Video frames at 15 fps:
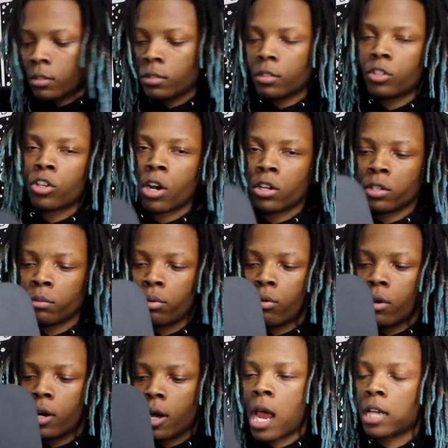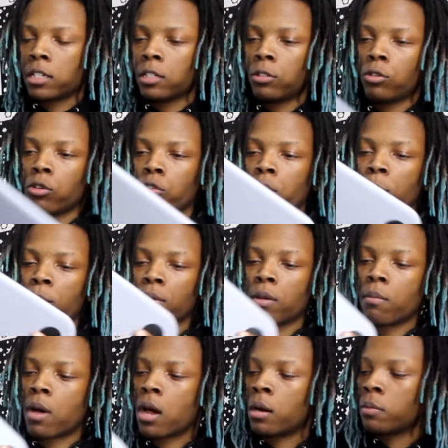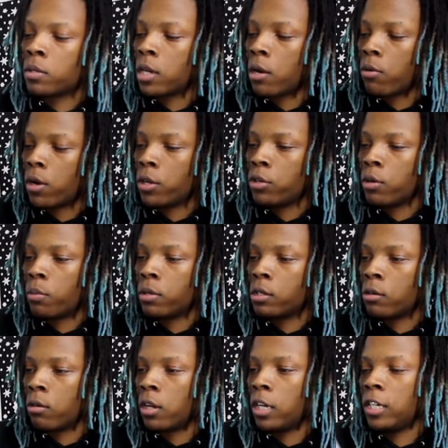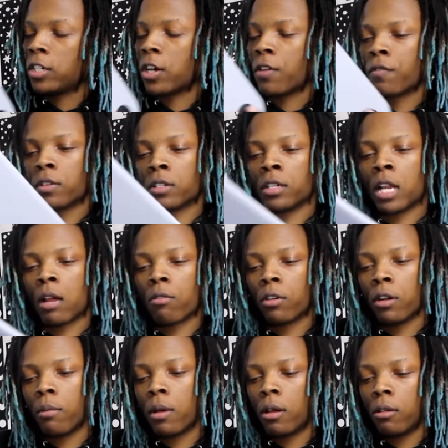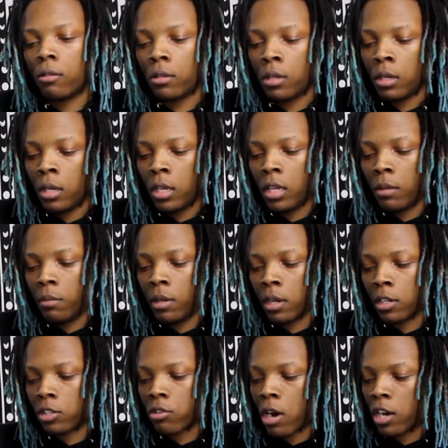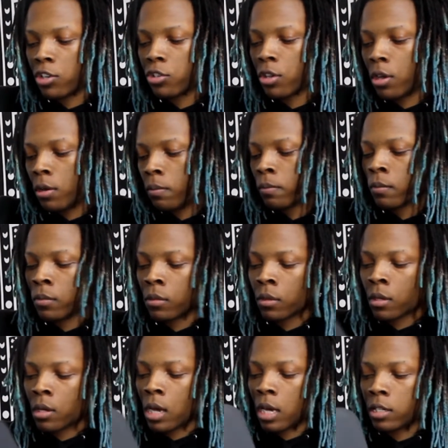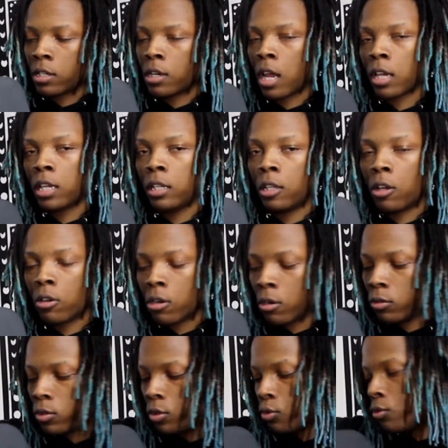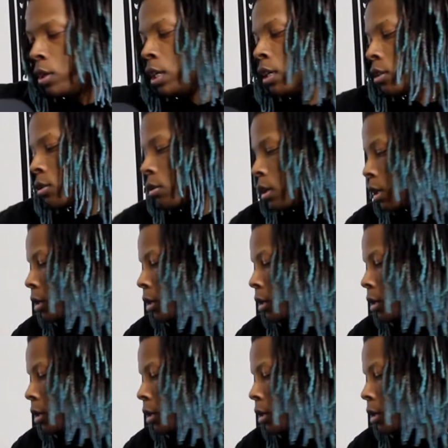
There's a charging port. Has a little grip on the bottom, so that way you can put it on any surface and not worried about it being scratched up. Has the Nike logo, 2 rings on